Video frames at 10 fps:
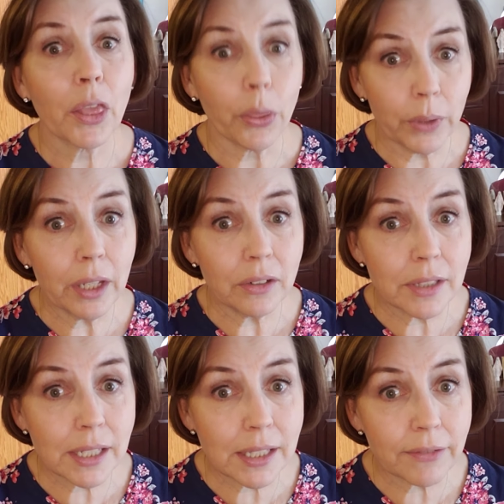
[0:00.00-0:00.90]

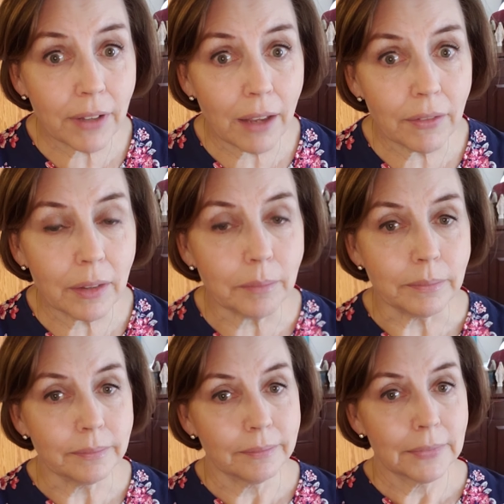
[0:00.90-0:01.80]
365 of them.
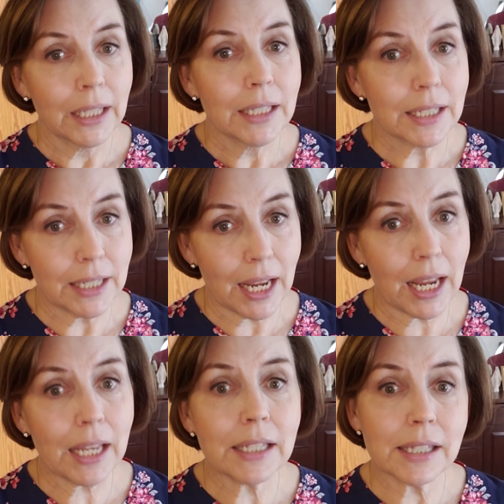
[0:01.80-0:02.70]

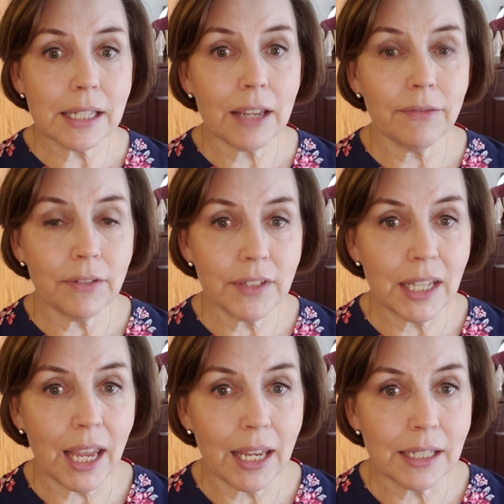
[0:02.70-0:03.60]
Today is day
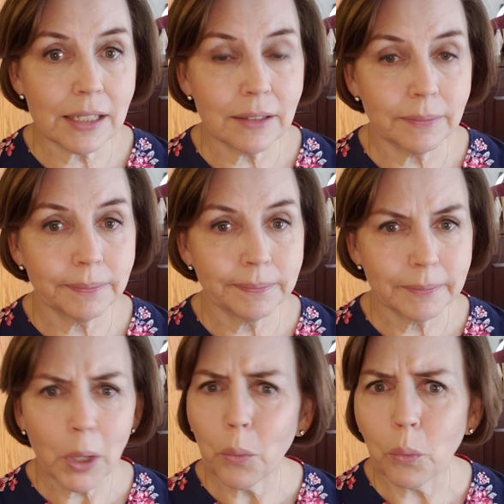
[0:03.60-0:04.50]
58.
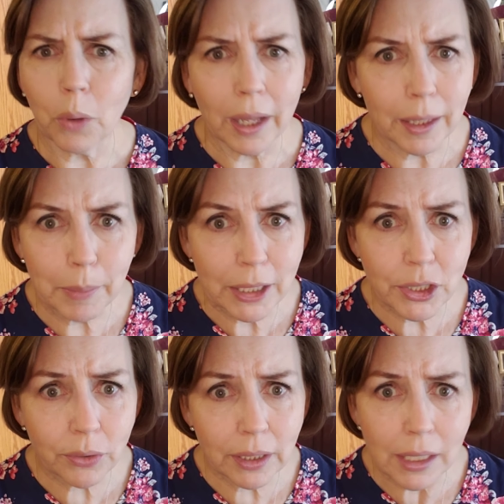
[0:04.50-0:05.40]
Why am I
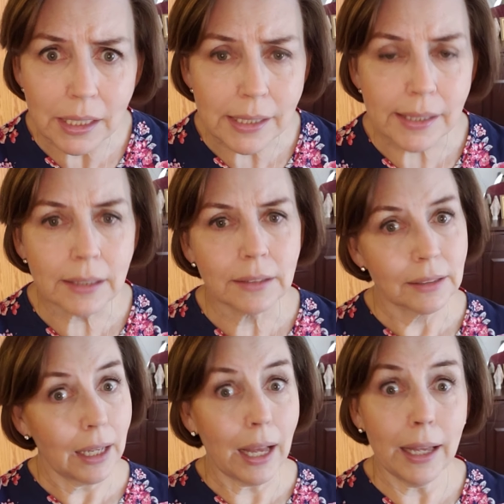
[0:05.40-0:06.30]
doing this?
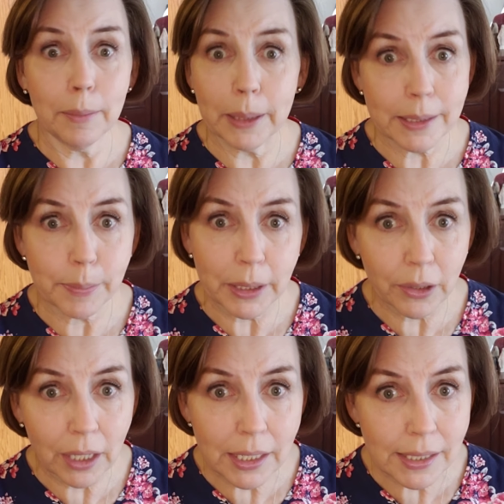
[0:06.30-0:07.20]
I must be
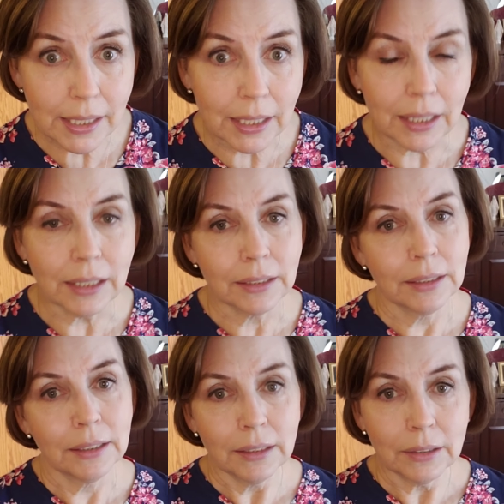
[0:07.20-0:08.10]
crazy.
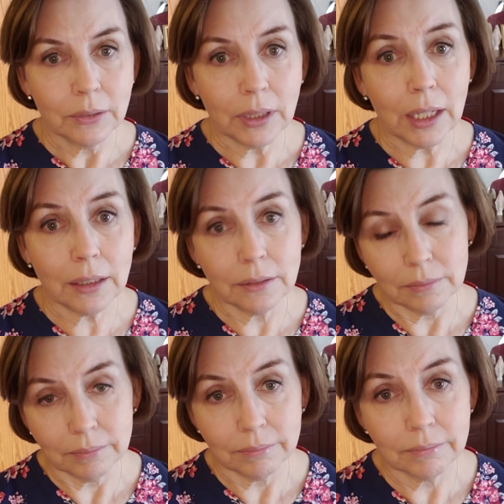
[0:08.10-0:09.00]
Well,
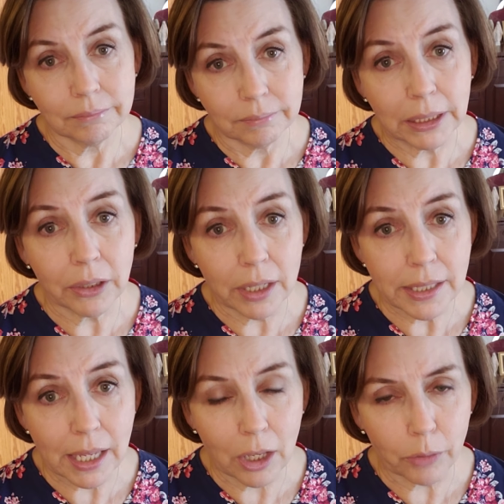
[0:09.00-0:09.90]
being
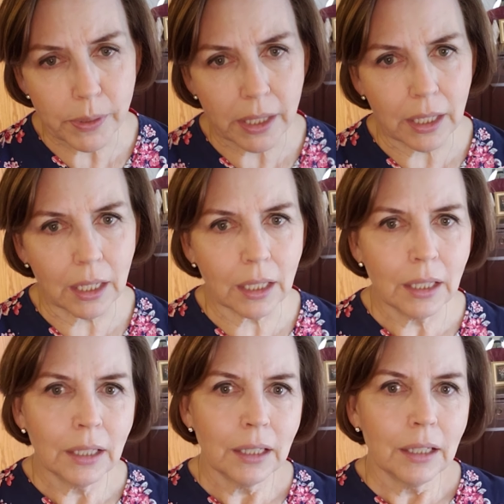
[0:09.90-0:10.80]
crazy helps, I think.
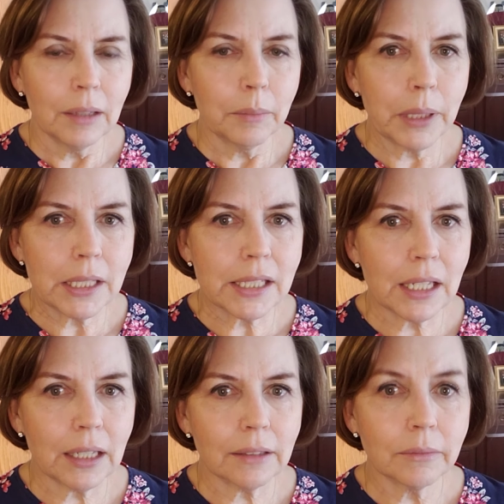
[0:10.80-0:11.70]
But
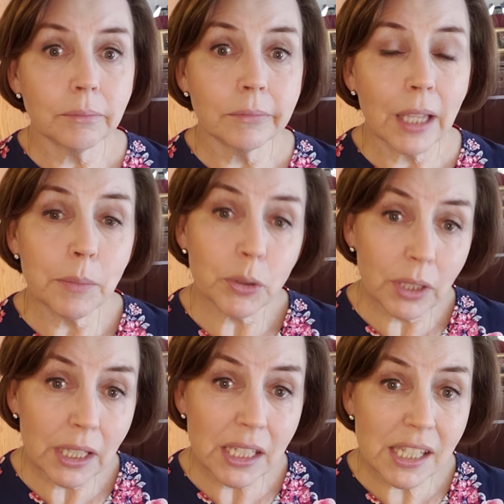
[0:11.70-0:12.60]
I'm
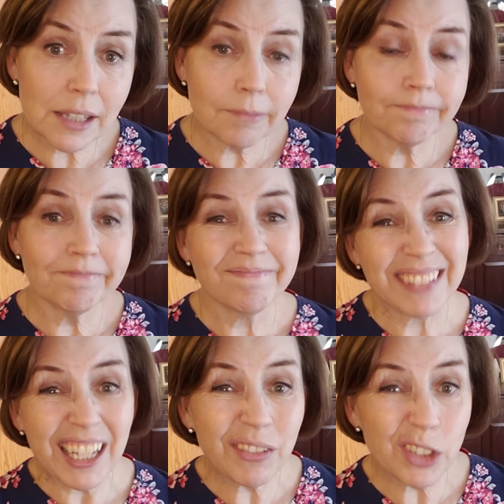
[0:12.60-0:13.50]
doing this
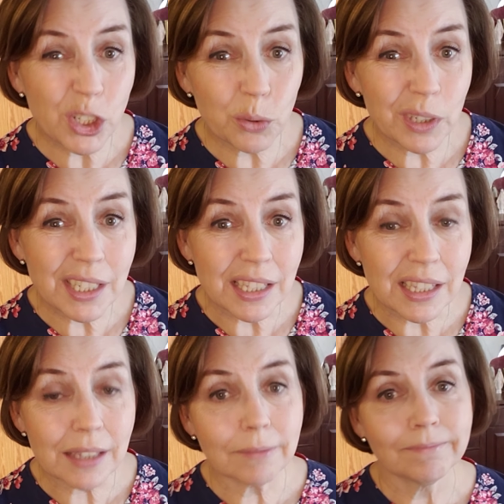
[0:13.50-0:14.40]
kind of for two
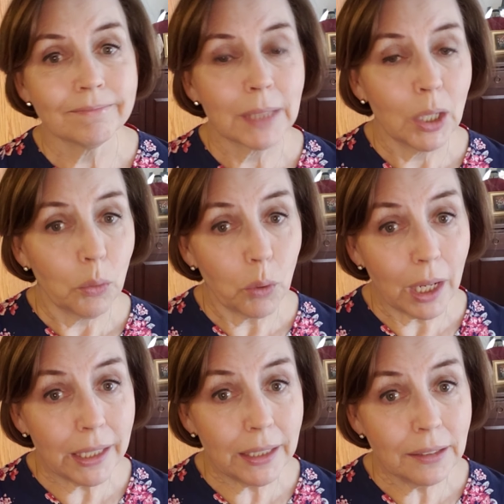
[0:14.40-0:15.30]
reasons. One,